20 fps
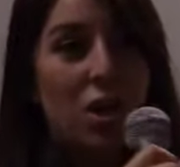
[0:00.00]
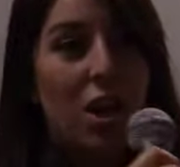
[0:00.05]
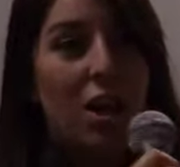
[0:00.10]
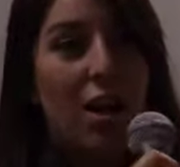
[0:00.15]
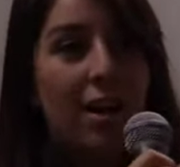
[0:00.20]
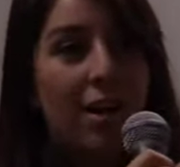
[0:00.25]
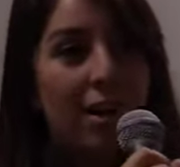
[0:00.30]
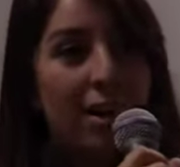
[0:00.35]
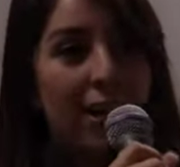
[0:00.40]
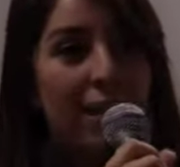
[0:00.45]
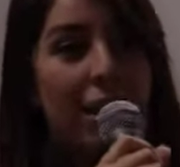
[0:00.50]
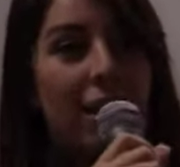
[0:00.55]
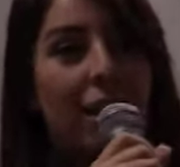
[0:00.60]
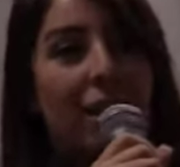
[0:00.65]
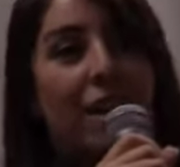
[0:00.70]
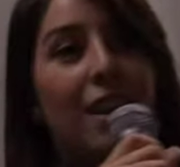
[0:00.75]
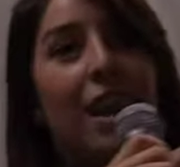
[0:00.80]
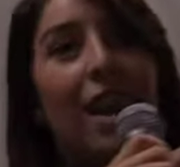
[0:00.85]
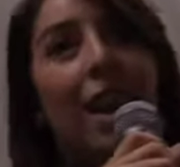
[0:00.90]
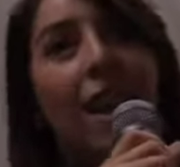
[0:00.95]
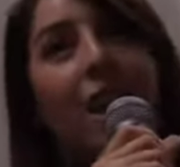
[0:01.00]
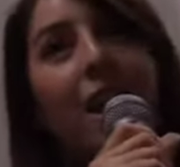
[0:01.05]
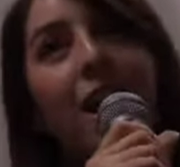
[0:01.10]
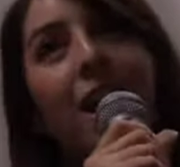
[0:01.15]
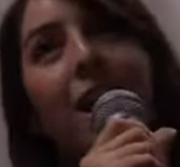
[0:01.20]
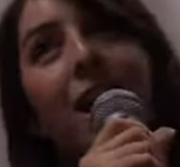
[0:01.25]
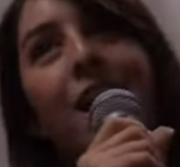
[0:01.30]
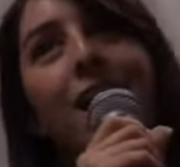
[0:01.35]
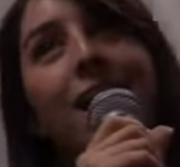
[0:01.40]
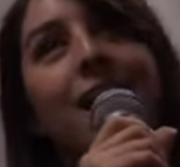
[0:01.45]
talking
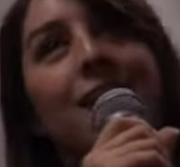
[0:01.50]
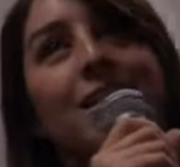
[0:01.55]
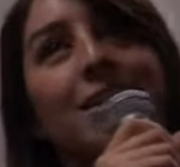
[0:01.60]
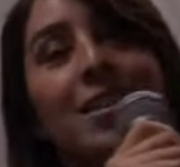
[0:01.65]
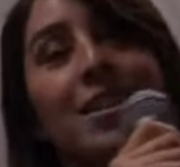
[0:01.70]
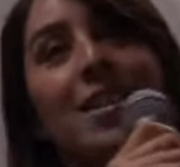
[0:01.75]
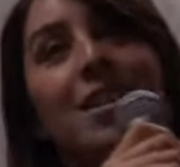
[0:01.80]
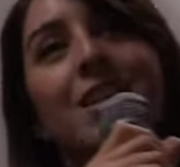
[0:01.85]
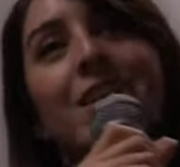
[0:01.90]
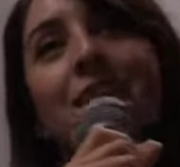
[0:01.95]
and